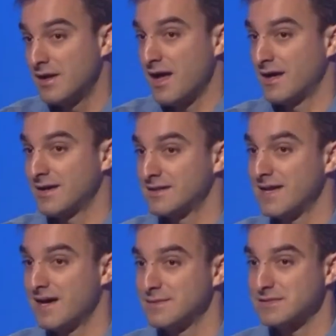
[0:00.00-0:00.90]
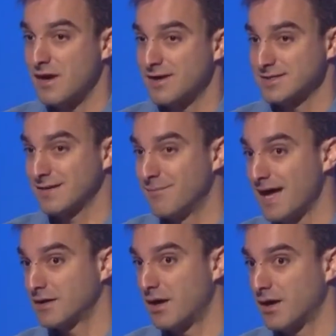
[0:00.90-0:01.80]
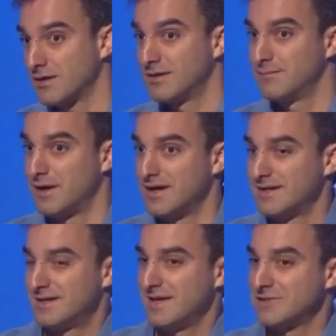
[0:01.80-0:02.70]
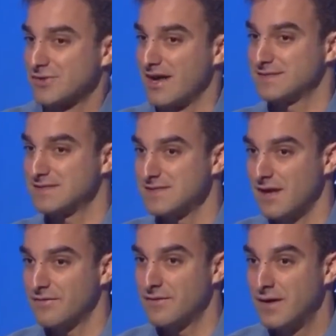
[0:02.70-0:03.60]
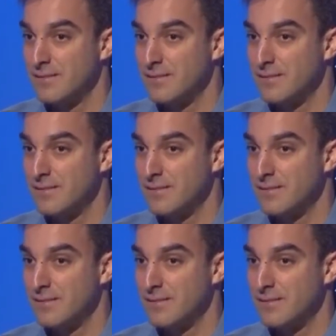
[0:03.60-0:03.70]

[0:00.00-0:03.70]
an autonomous car as like my car, but it drives itself.